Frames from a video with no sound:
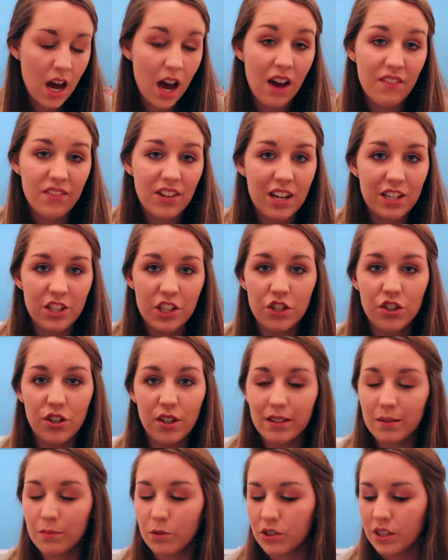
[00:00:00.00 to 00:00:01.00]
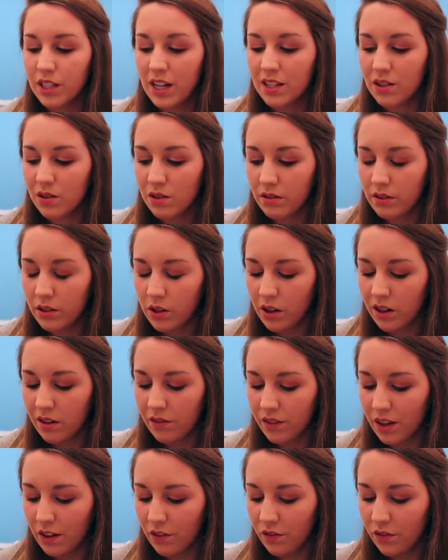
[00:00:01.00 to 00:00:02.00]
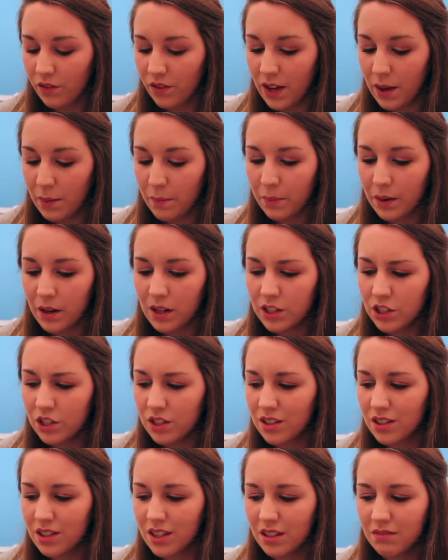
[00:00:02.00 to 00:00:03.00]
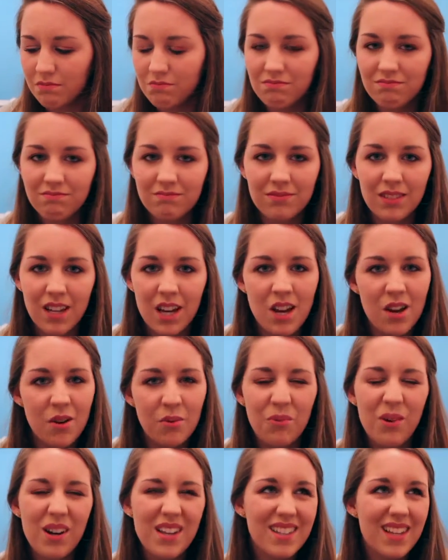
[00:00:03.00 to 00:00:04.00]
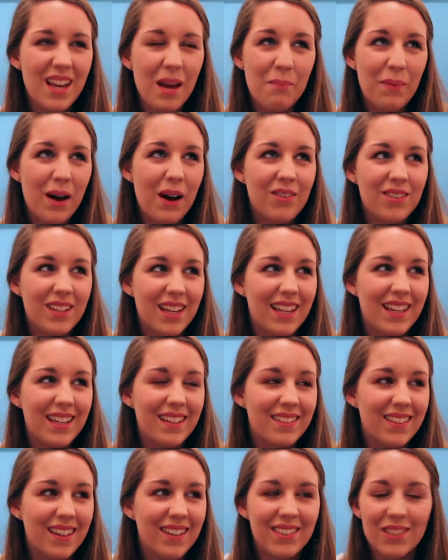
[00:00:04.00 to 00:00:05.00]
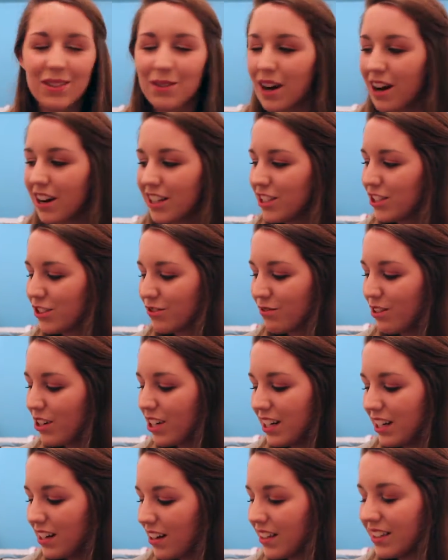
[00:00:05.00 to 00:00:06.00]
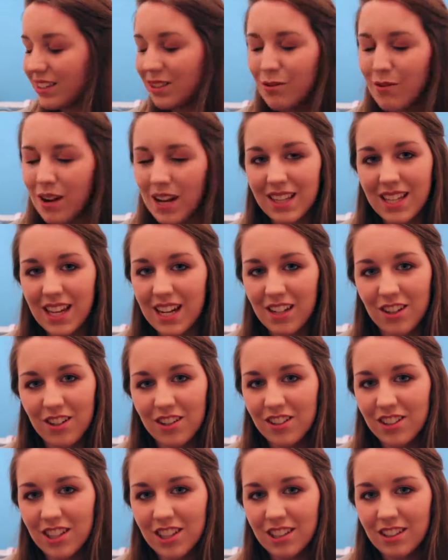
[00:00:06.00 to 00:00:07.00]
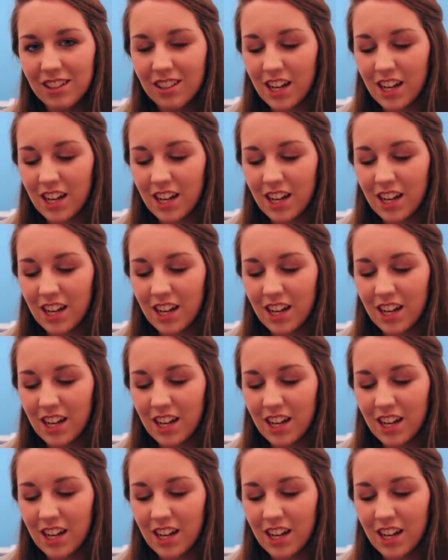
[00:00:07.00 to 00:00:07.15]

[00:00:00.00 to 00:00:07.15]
haven't actually tried them on yet so I don't know if they fit but I just what is it about it either as well. I just really like the way they look.